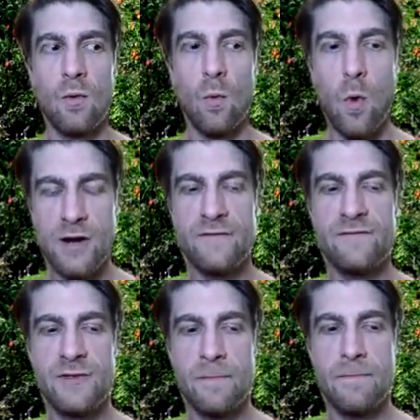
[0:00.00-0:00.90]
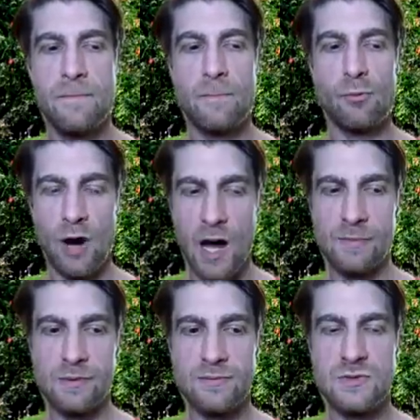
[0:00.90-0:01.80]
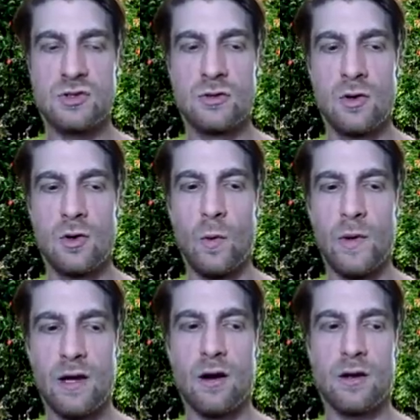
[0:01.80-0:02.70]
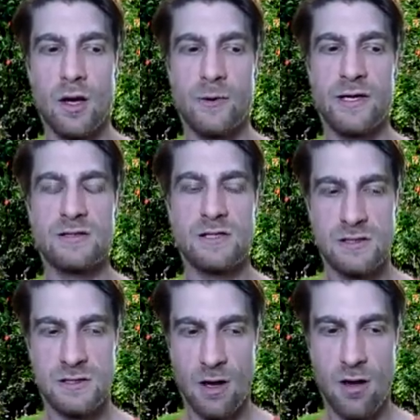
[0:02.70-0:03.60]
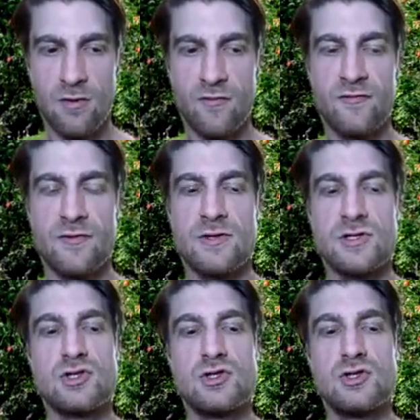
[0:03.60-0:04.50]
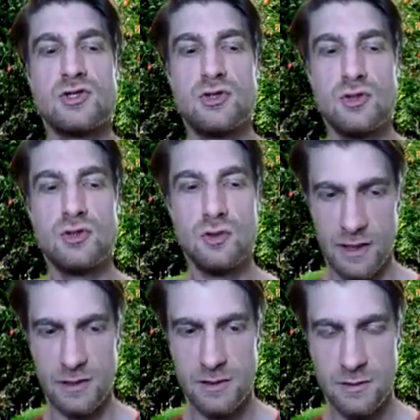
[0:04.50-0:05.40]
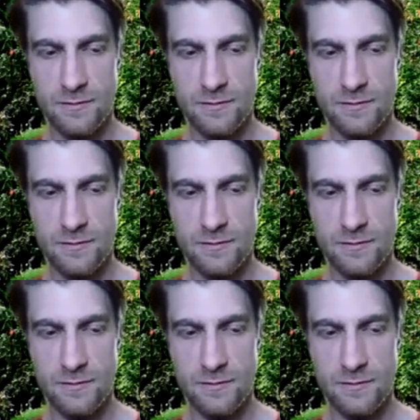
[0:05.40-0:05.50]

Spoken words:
one of the problems we are going to solve the soonest.